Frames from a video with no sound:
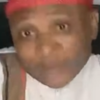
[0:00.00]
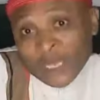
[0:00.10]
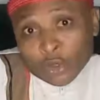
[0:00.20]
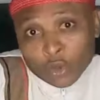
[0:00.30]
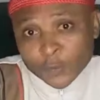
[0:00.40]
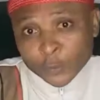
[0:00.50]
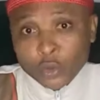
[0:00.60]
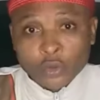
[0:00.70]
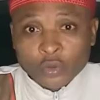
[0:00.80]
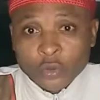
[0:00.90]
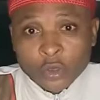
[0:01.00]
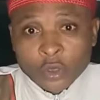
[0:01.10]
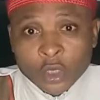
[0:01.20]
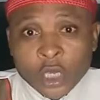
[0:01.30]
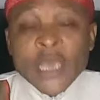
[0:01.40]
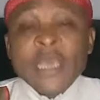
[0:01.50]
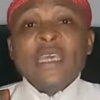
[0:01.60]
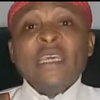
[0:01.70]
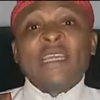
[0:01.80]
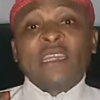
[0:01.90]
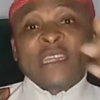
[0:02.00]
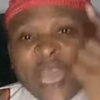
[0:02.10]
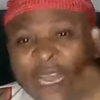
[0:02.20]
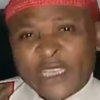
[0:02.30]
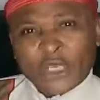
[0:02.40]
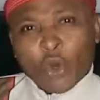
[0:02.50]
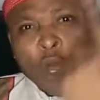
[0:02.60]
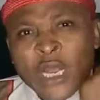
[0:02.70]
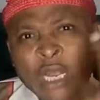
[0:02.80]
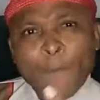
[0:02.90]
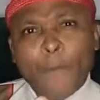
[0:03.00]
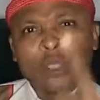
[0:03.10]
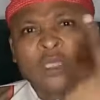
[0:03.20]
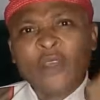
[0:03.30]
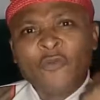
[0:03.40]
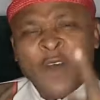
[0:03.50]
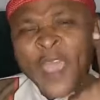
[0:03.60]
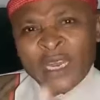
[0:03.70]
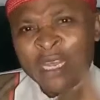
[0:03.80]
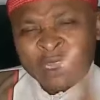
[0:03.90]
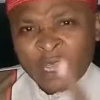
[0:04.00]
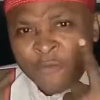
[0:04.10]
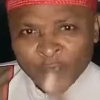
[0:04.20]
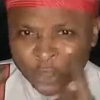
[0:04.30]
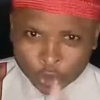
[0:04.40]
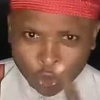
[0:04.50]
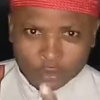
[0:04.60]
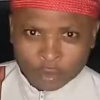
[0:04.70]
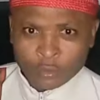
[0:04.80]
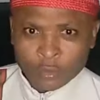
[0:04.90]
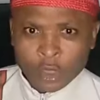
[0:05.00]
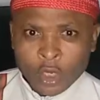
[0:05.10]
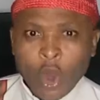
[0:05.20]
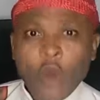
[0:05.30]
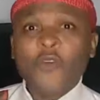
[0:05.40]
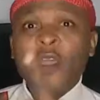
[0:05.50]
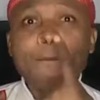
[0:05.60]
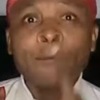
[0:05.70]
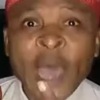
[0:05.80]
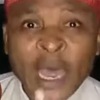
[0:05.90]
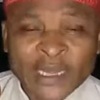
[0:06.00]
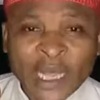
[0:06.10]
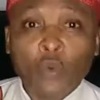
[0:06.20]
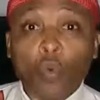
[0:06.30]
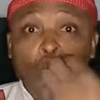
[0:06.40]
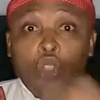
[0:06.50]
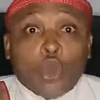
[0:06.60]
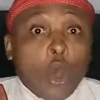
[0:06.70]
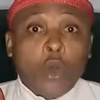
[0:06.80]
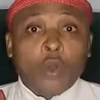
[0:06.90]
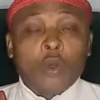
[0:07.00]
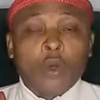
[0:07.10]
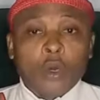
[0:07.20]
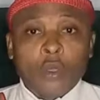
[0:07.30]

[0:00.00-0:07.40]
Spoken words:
you the gospel truth. It takes only but divine intervention of a man that was called